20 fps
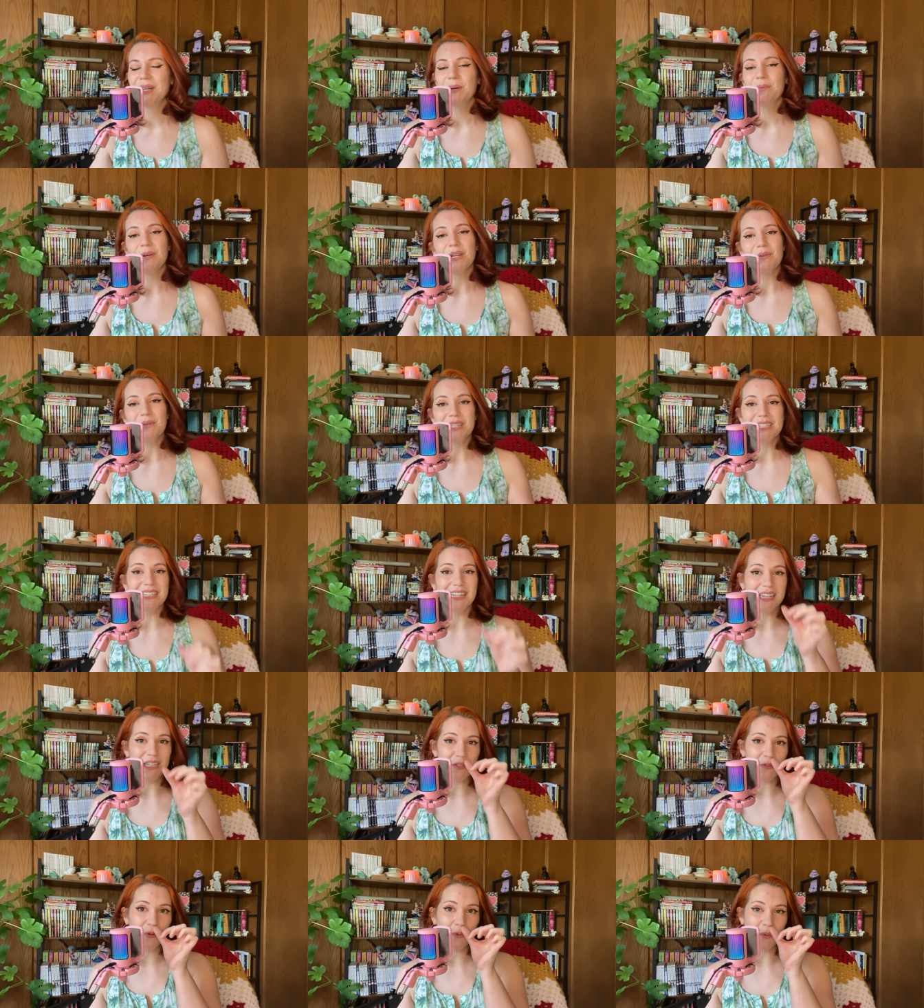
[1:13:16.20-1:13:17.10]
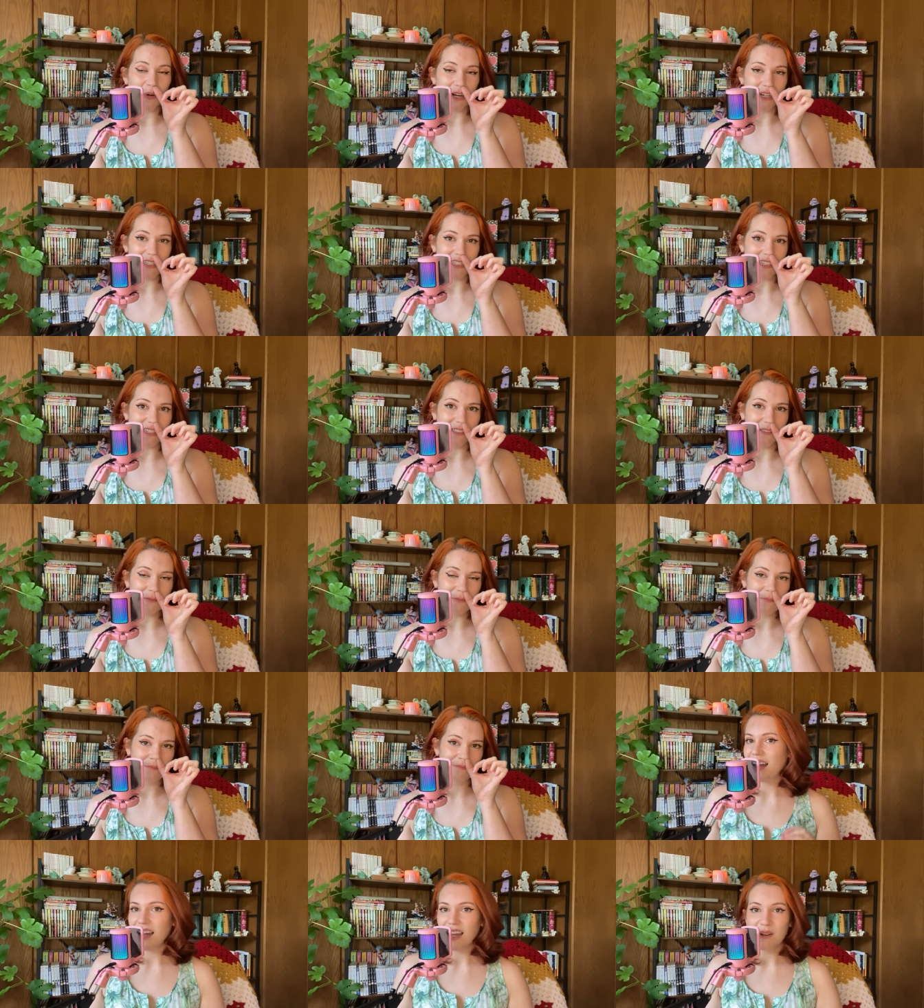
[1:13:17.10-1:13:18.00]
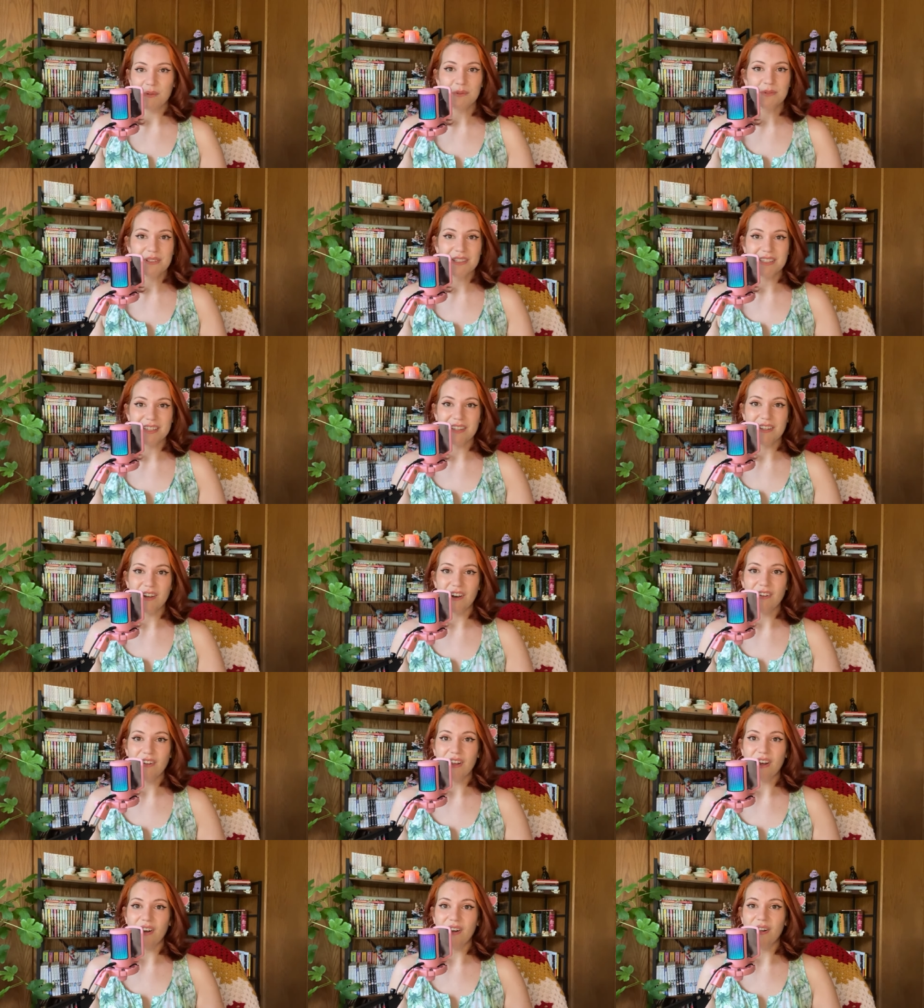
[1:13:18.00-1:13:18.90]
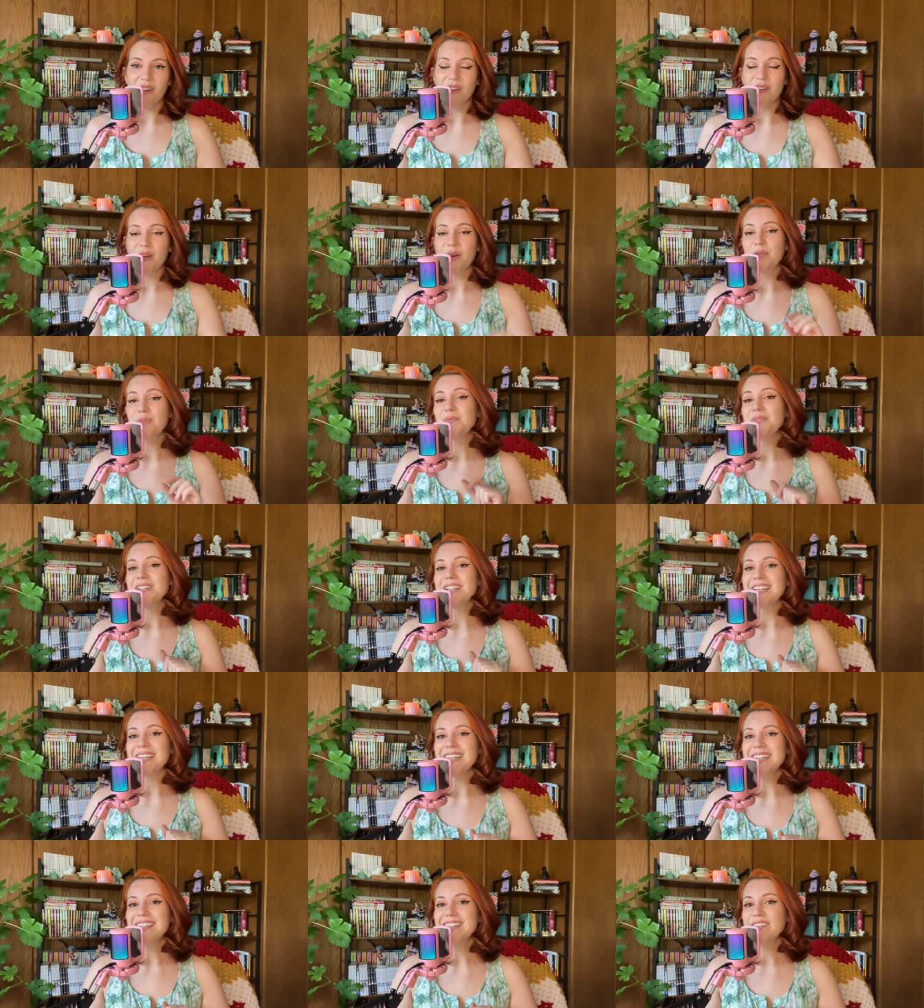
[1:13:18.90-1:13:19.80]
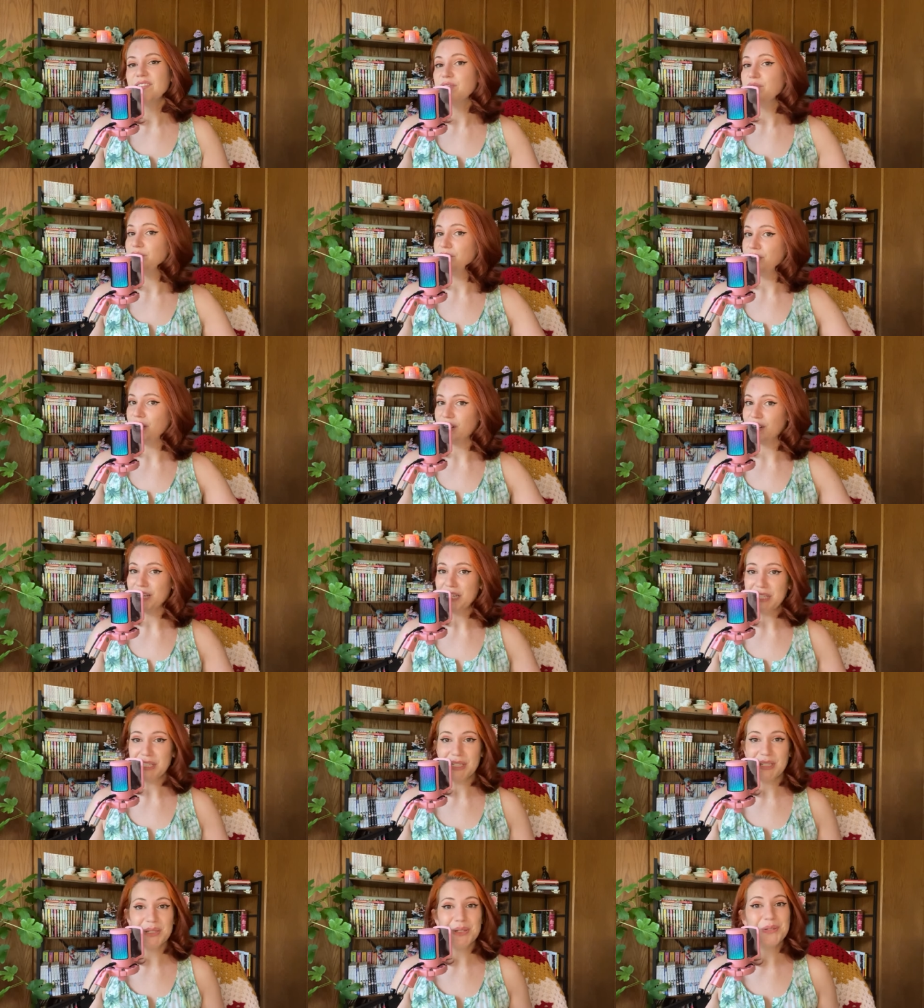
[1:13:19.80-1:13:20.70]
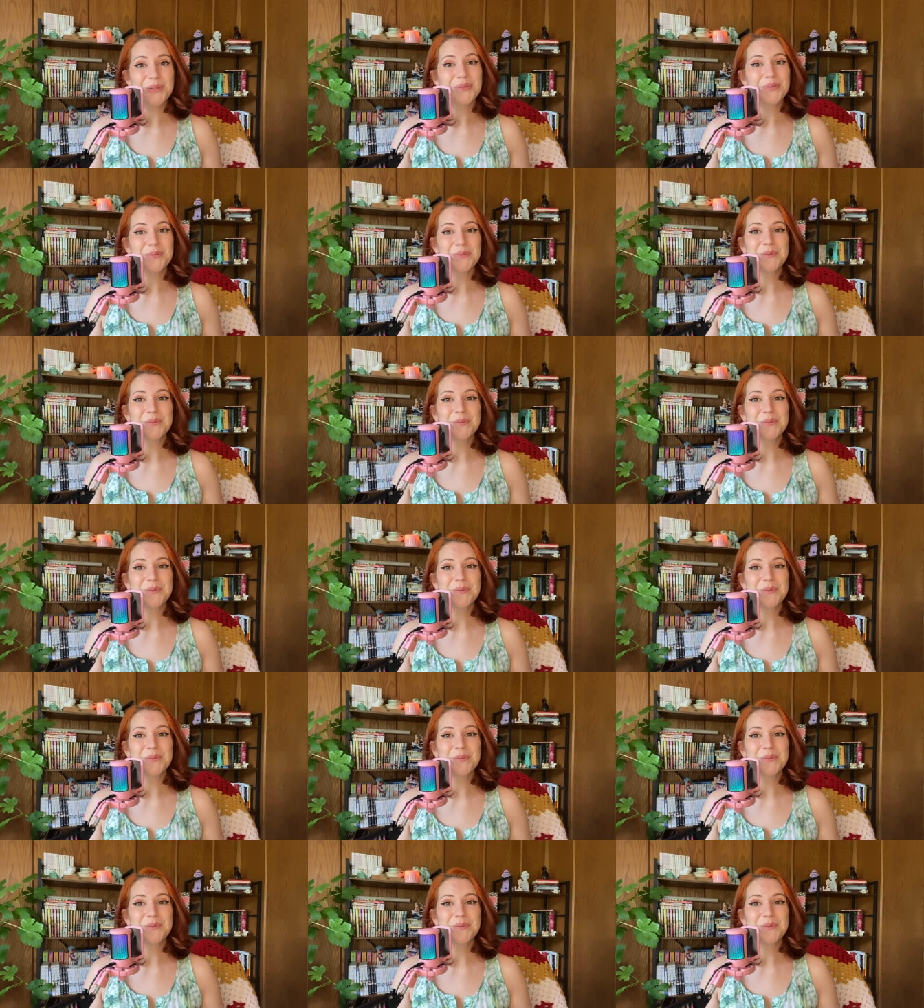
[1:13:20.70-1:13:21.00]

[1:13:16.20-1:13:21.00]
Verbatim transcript: anyways, thanks for watching. I will see y'all all hopefully very soon.